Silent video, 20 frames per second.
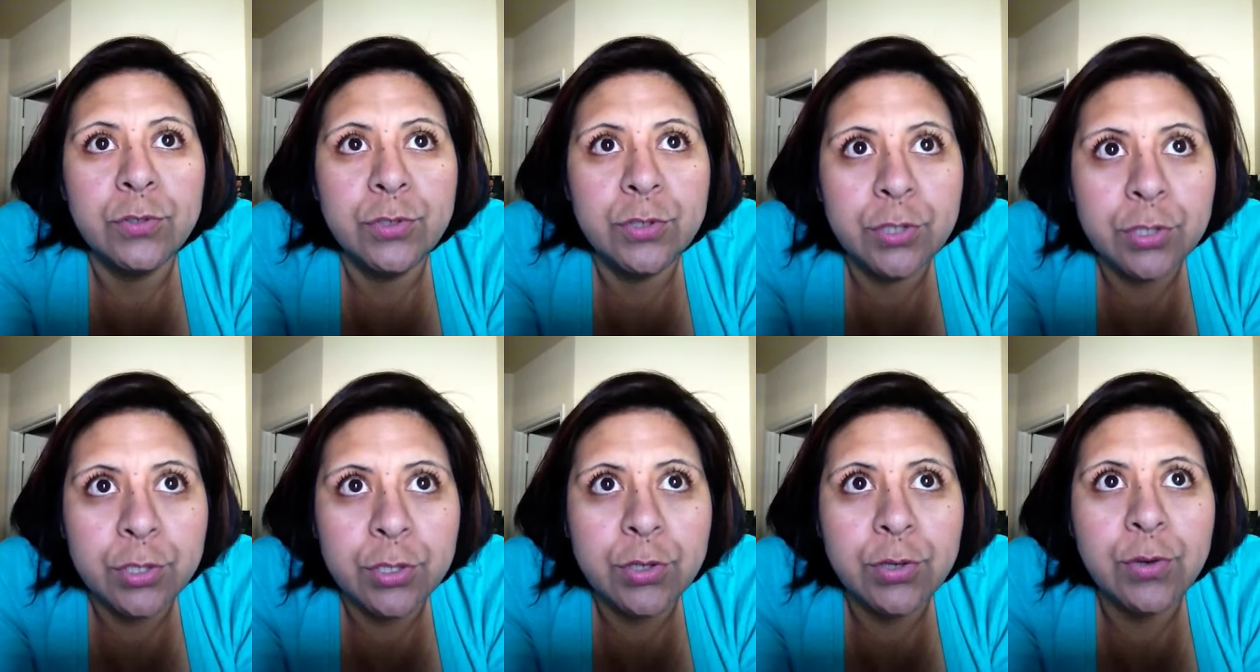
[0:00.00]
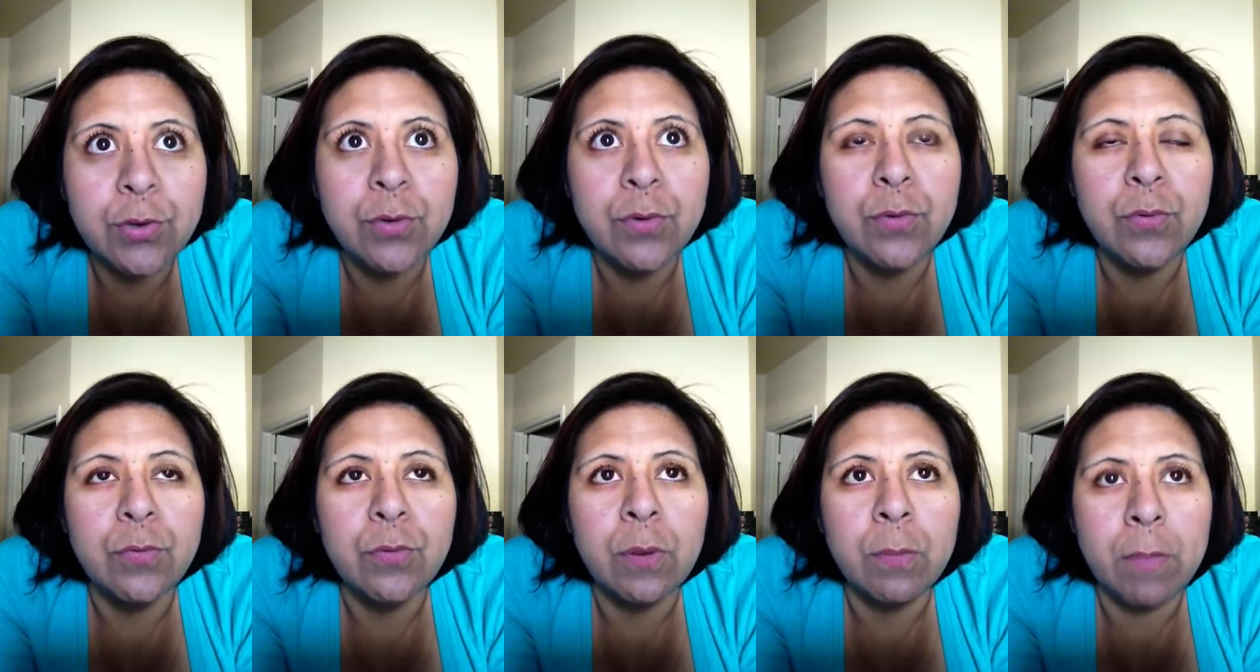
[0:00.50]

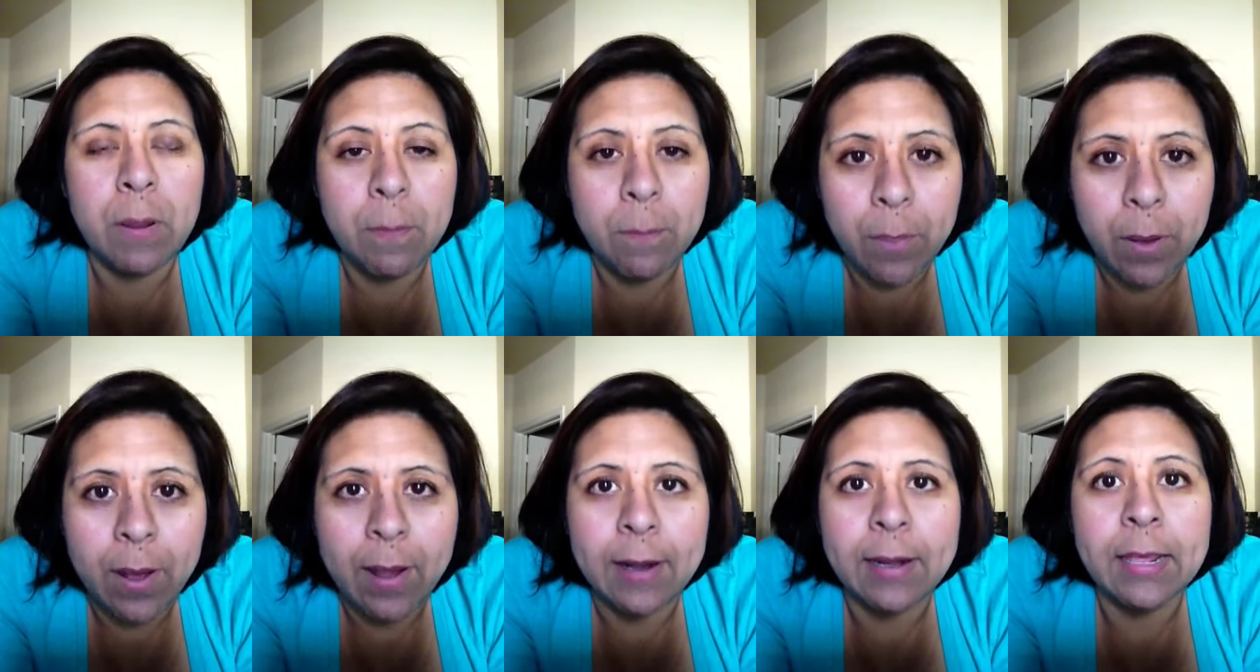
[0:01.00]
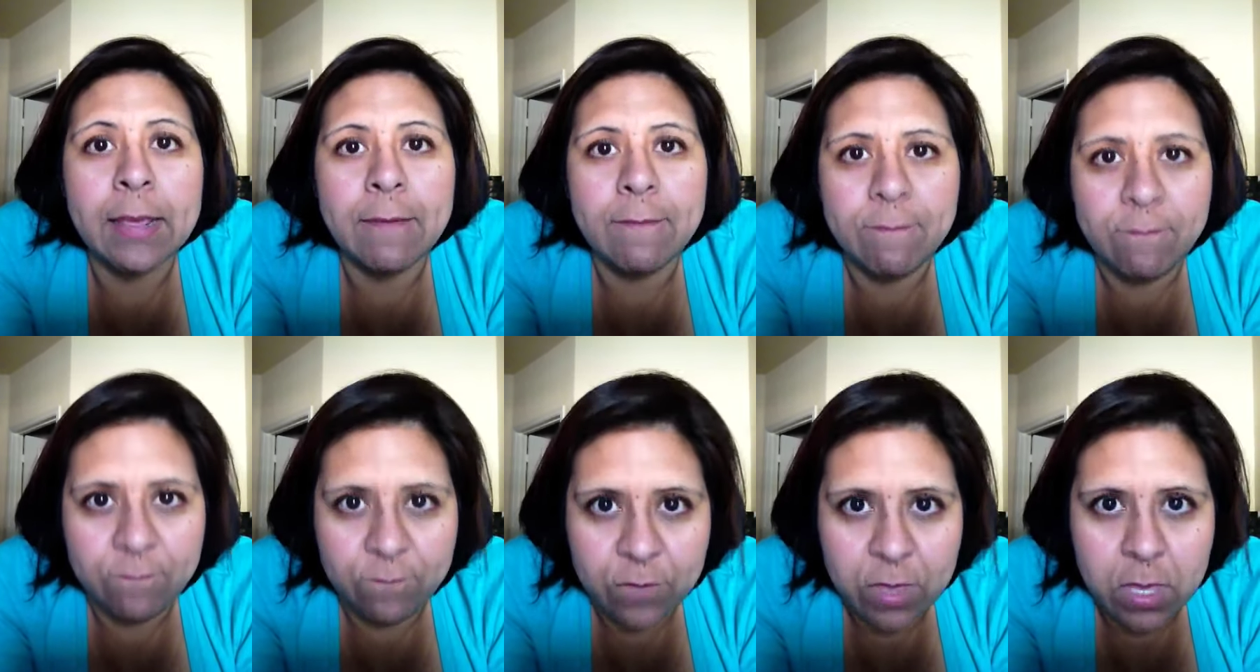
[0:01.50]
do what my body
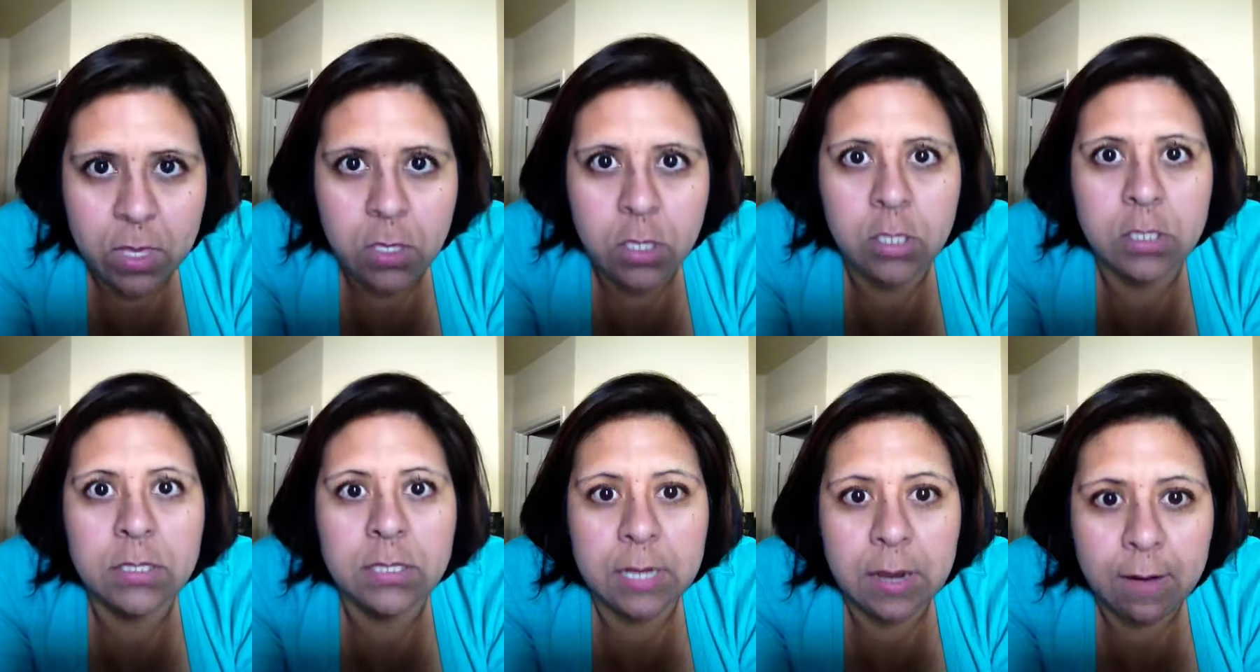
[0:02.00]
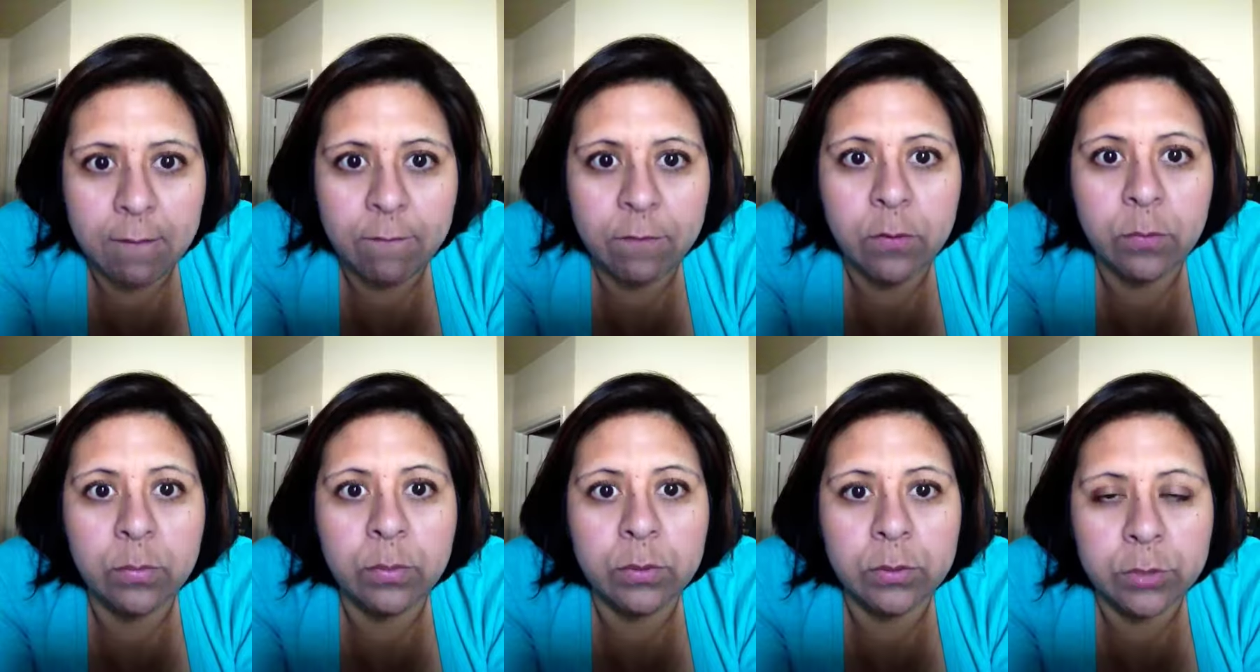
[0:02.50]
feels
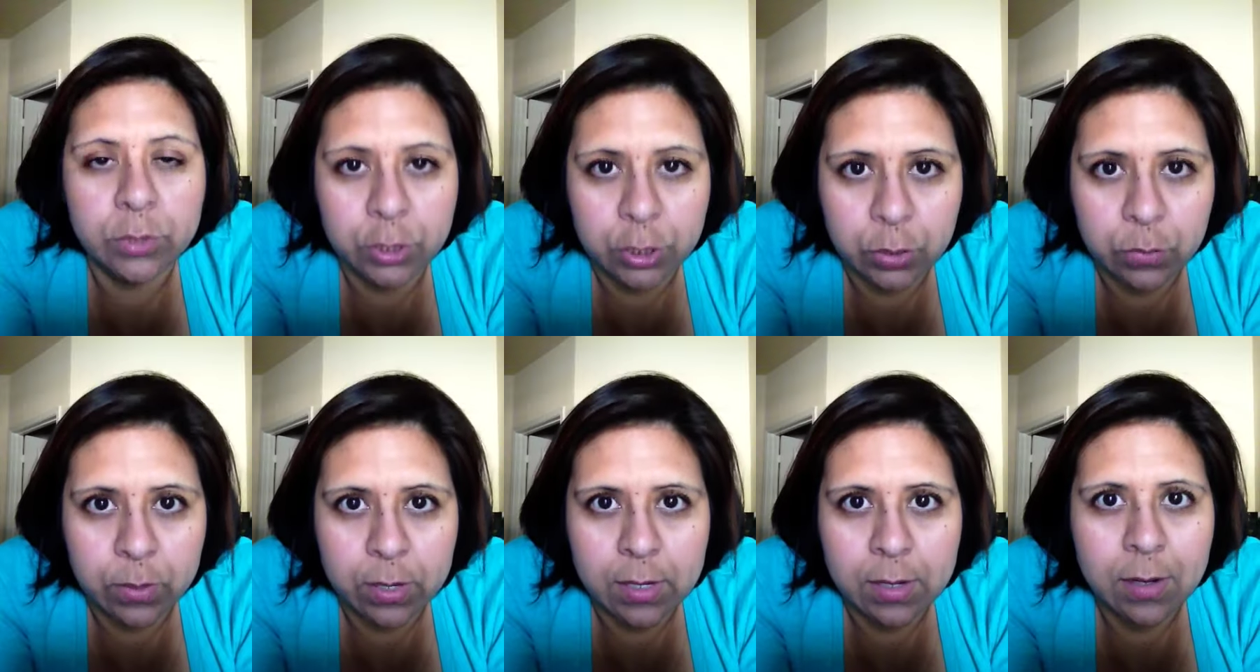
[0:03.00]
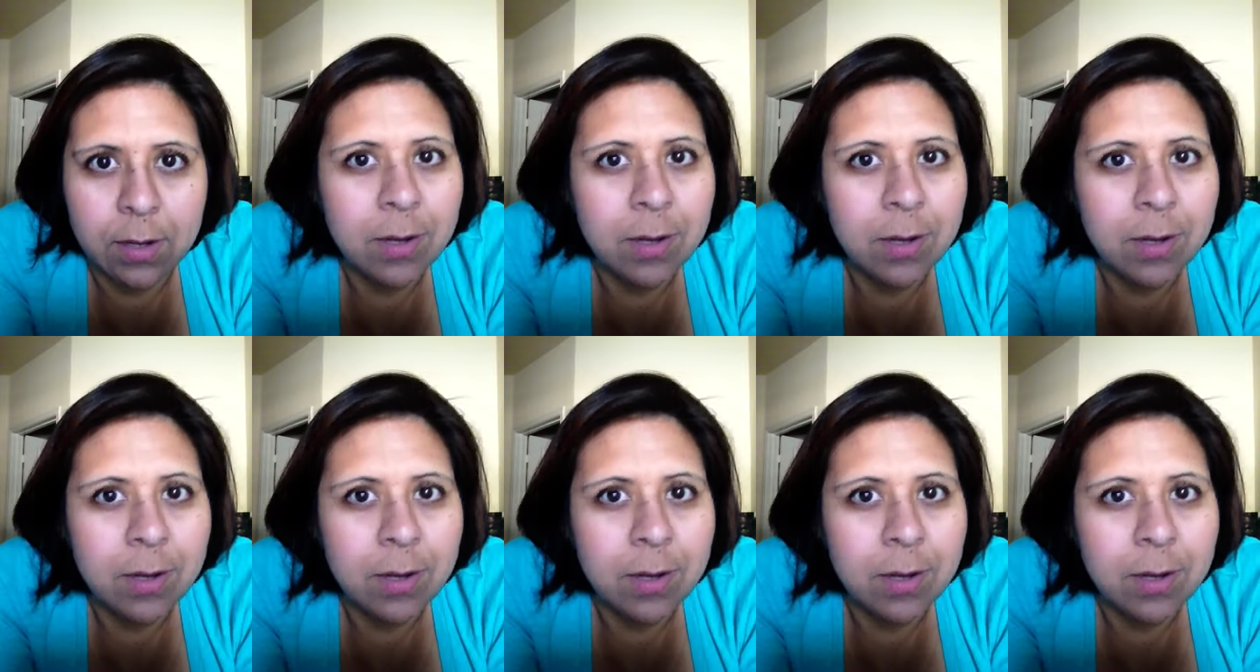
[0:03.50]
comfortable doing,